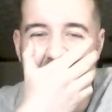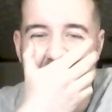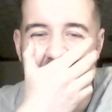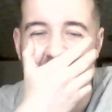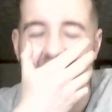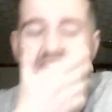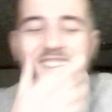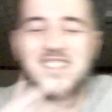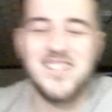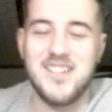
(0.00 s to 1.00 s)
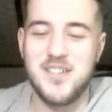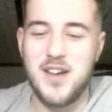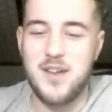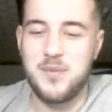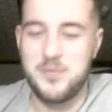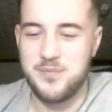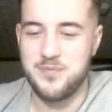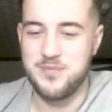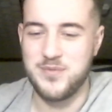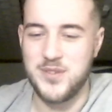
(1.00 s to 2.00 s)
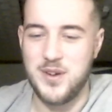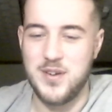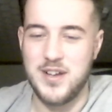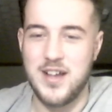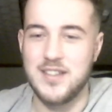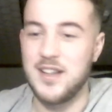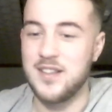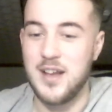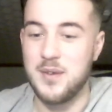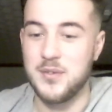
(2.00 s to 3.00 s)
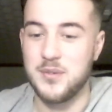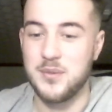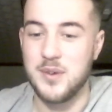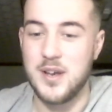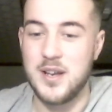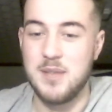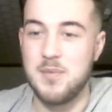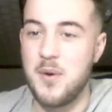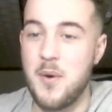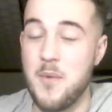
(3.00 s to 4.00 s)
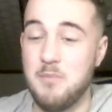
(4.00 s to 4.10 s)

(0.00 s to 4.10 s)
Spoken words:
Oh no! Sorry guys, that was really poor.